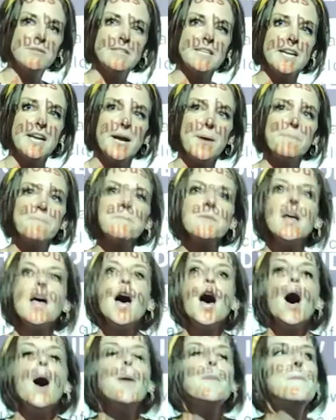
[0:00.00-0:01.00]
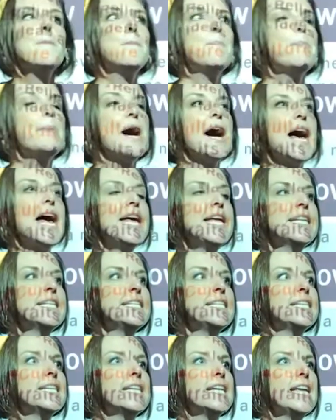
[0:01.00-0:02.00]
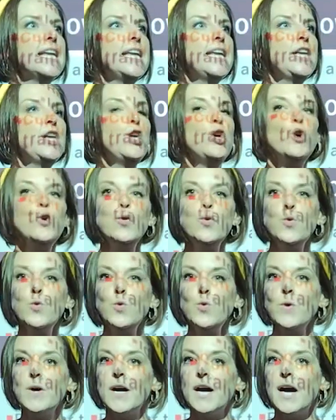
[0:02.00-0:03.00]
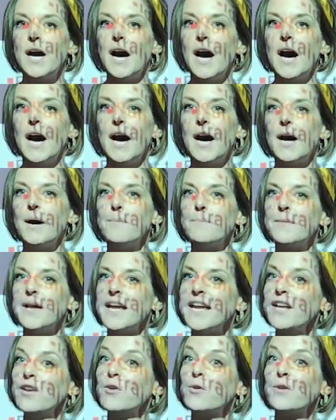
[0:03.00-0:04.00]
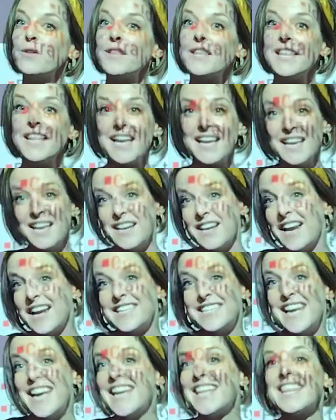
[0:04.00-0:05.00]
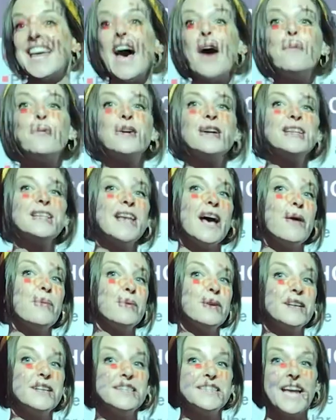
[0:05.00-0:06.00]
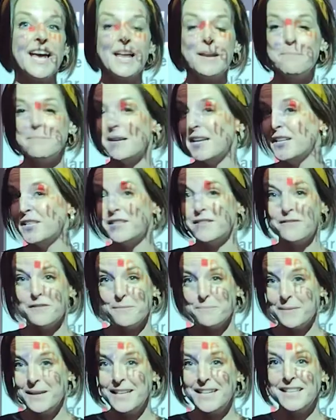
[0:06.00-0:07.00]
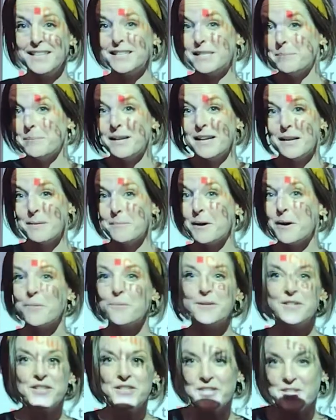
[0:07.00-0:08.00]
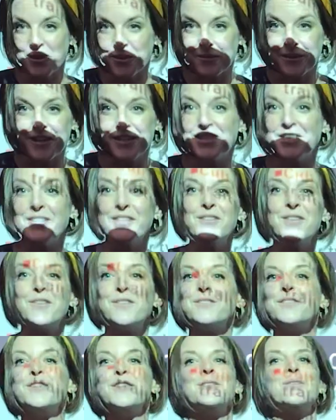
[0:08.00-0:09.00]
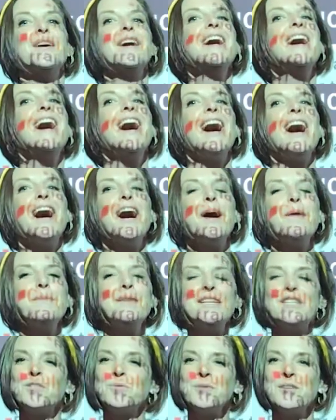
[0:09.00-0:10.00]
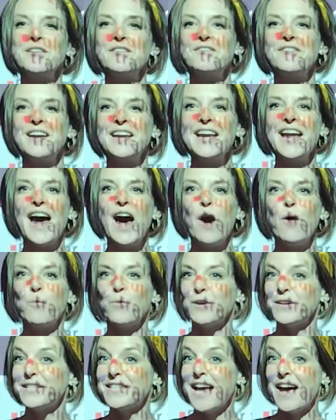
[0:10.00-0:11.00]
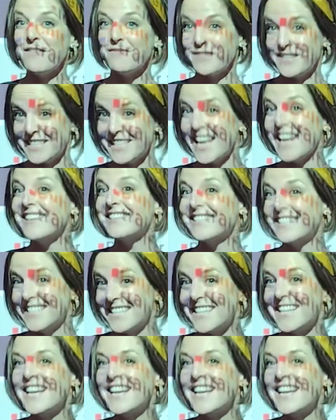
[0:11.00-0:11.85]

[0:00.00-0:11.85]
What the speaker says: I am. But you know, like, and I take that word has had many different meanings depending upon which generation you go to. It's really funny how words have recycled.